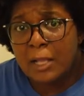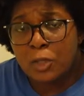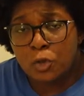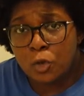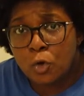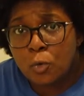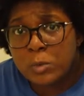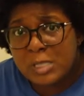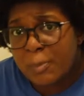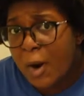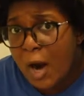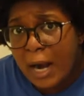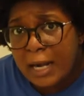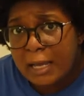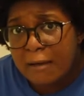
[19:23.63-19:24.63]
you was a
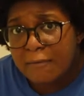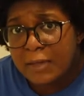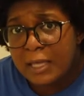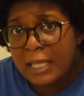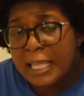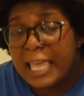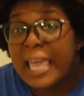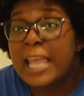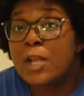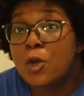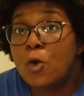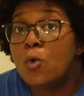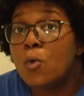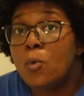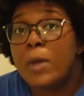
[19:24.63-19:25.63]
part of it. He
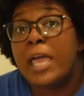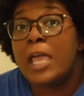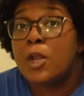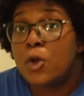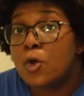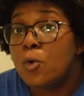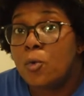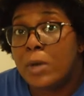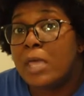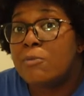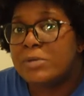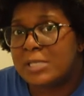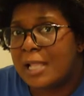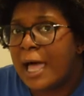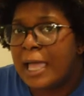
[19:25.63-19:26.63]
knew he knew he
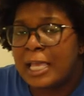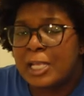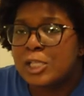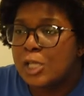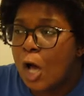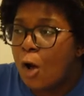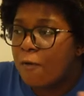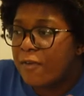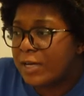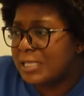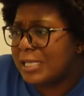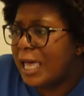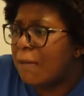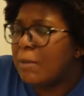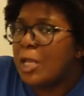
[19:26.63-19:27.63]
was lying. This whole fucking
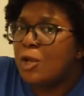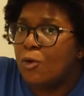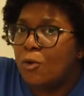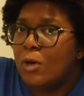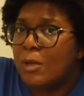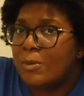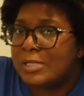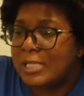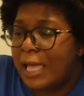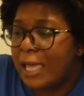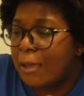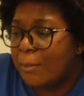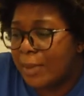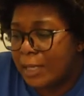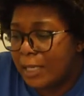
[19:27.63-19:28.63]
time he knew he was
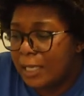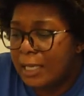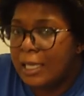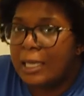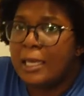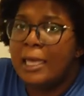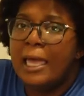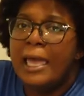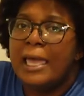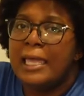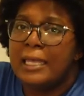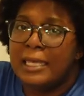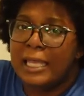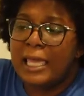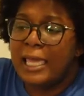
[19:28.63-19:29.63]
lying. But again,
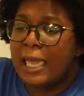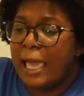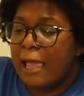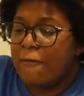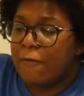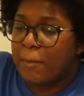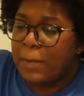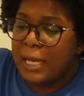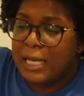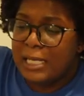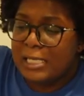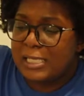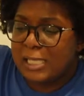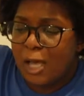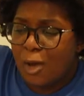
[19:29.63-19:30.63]
they came for
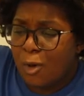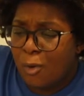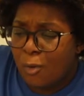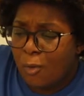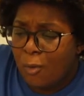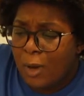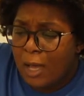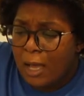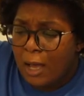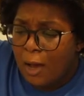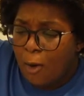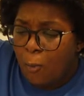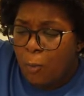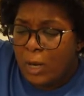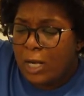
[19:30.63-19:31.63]
money, so
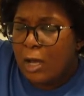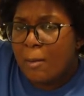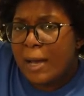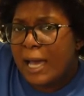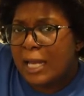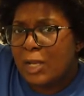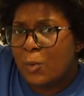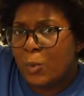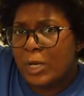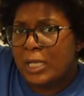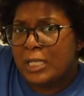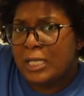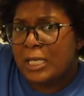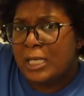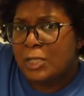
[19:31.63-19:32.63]
when nobody
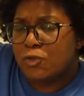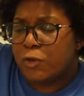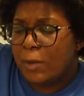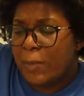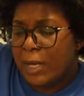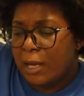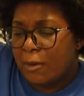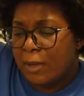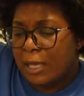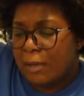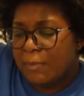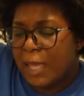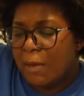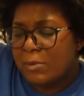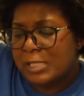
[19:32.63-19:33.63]
really tripping on
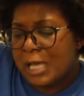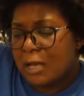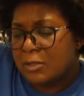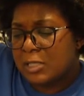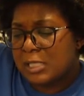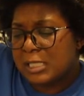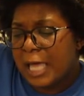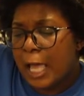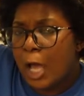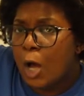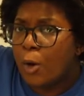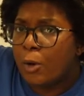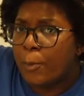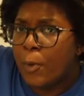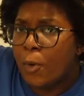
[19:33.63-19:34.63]
him, they was all just like,
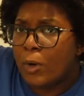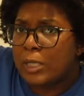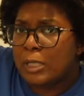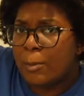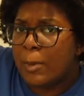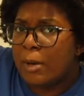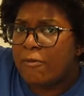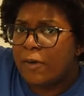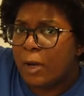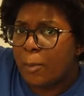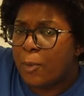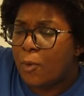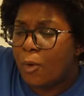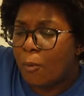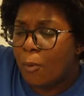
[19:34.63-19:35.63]
oh, the poor, the motherfucker
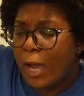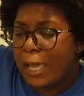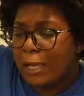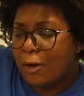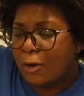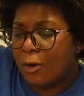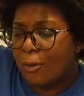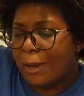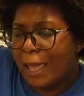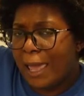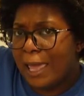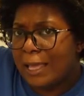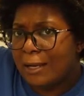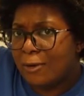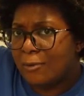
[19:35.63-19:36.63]
poor white girl
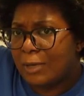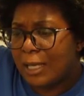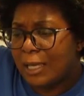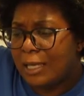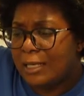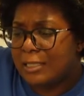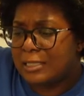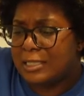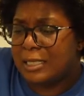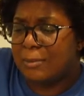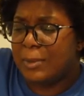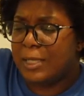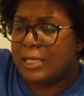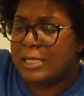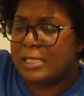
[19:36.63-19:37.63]
lying on Dane and shit
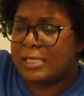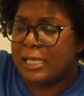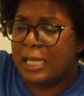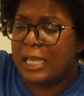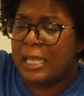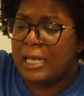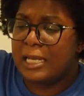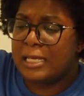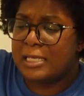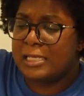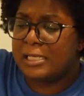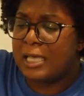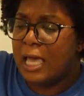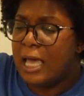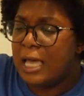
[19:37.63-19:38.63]
because Dane is,